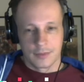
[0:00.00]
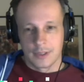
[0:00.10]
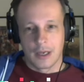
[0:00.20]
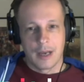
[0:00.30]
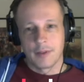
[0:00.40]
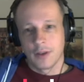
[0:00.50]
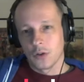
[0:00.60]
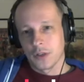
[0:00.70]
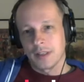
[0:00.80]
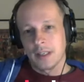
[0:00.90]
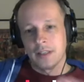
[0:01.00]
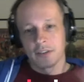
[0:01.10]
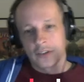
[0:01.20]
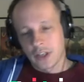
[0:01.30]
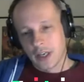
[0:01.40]
You know, having all that
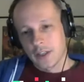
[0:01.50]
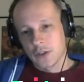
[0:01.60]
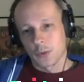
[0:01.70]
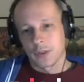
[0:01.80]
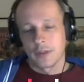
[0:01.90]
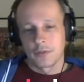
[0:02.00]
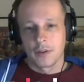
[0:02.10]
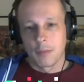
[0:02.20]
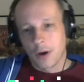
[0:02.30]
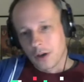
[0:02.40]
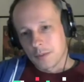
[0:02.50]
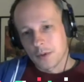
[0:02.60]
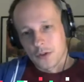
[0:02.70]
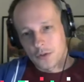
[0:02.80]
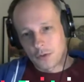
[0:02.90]
interchange with different
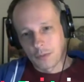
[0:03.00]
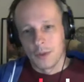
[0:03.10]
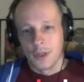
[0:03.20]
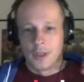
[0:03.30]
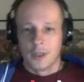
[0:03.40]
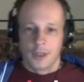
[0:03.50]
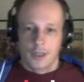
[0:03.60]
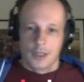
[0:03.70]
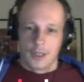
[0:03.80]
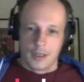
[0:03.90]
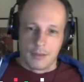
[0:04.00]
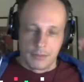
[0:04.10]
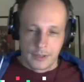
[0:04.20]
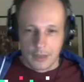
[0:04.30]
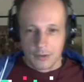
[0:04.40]
departments from,
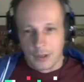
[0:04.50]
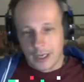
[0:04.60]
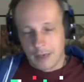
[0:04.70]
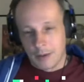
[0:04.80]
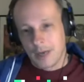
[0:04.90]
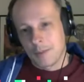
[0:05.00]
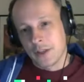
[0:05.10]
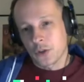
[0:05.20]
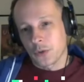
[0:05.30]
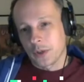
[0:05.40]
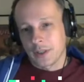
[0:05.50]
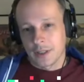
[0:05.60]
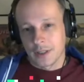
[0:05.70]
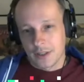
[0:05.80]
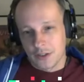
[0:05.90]
you know, Air and Screen
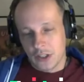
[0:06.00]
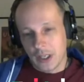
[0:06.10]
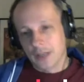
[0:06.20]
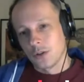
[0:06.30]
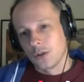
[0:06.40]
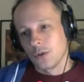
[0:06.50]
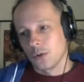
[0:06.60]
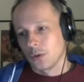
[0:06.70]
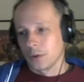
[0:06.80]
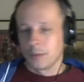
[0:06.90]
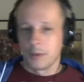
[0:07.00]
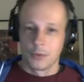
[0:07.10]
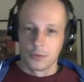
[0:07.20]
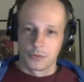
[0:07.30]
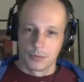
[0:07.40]
in Seattle, or
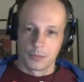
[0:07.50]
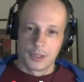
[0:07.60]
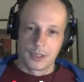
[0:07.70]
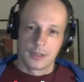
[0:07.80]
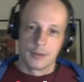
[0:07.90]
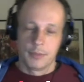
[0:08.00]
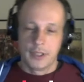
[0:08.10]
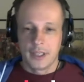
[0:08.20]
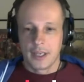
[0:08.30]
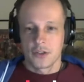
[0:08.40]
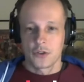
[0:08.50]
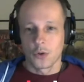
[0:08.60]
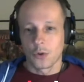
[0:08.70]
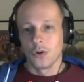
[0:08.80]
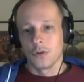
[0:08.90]
people from the PDS in
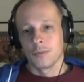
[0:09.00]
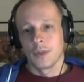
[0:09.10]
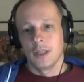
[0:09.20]
Stockholm,